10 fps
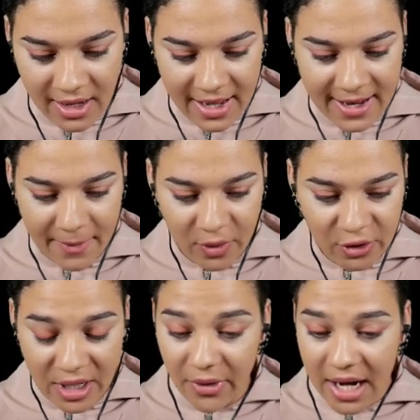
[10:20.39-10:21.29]
Um, so
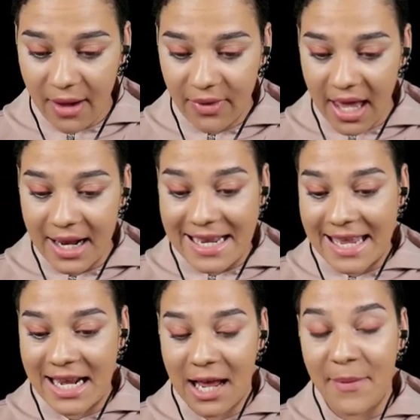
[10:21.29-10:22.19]
now that I have that,
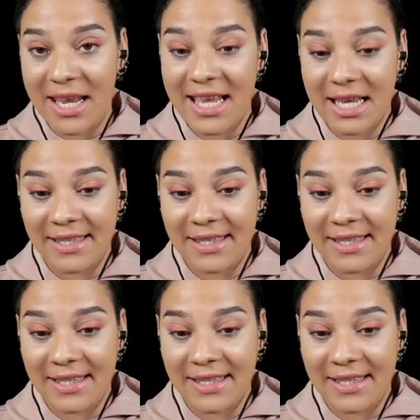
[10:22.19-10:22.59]
again, I'm gonna hit